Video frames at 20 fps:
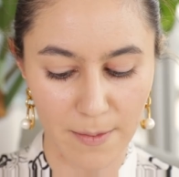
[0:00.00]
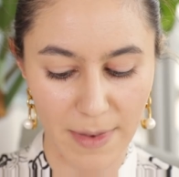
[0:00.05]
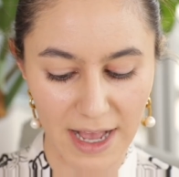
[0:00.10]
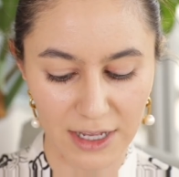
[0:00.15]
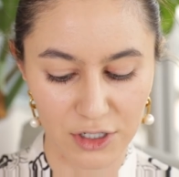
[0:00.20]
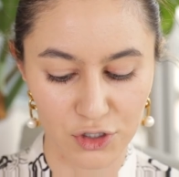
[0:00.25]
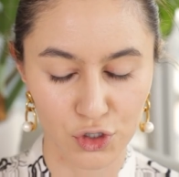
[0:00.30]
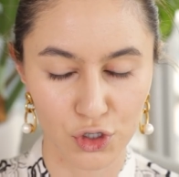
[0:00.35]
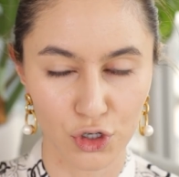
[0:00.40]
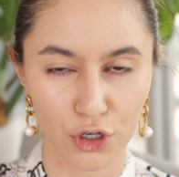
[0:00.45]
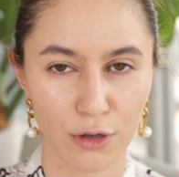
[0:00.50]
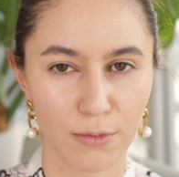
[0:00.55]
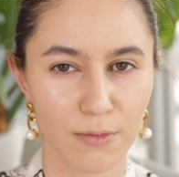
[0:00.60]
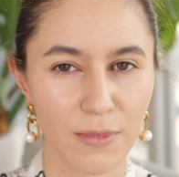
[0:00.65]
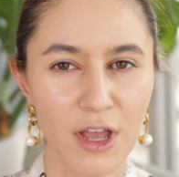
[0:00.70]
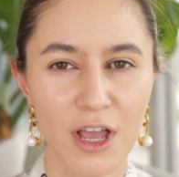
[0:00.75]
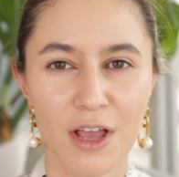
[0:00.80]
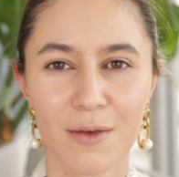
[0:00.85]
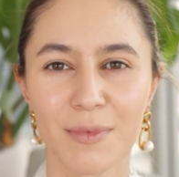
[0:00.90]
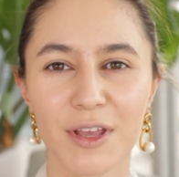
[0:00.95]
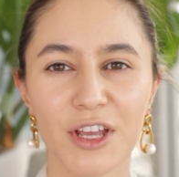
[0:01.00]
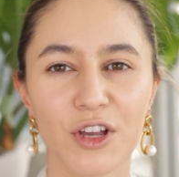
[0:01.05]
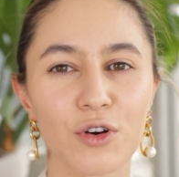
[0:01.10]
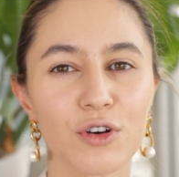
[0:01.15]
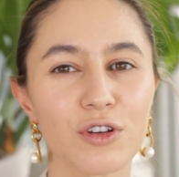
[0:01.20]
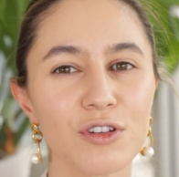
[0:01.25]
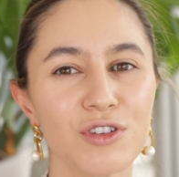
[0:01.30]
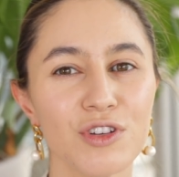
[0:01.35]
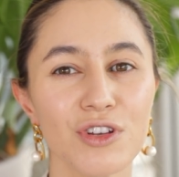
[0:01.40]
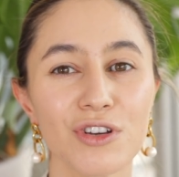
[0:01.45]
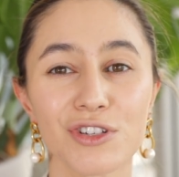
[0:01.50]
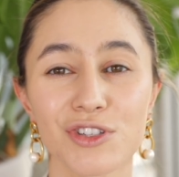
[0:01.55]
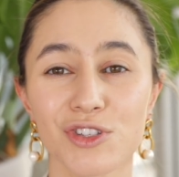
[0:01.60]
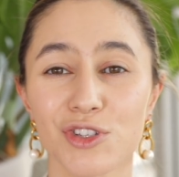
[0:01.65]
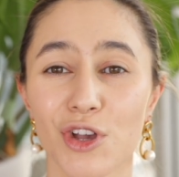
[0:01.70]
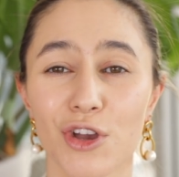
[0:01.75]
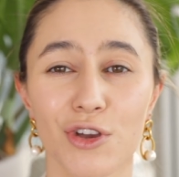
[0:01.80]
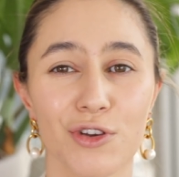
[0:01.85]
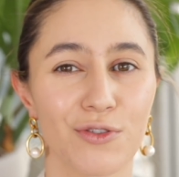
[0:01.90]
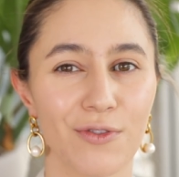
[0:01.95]
about Zoom because you're
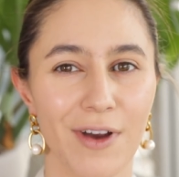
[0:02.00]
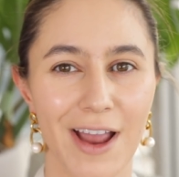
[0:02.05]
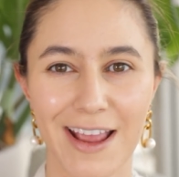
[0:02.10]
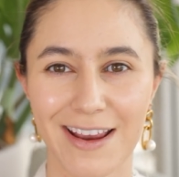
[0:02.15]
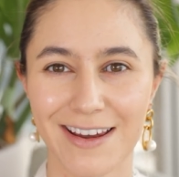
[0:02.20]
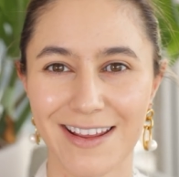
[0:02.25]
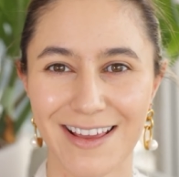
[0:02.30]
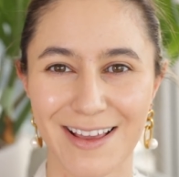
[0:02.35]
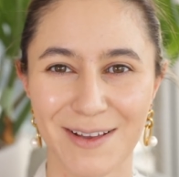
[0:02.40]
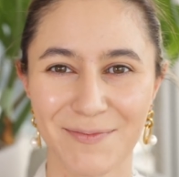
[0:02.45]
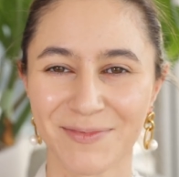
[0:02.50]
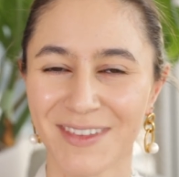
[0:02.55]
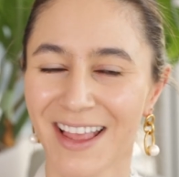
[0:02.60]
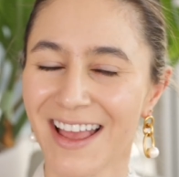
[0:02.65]
so grainy.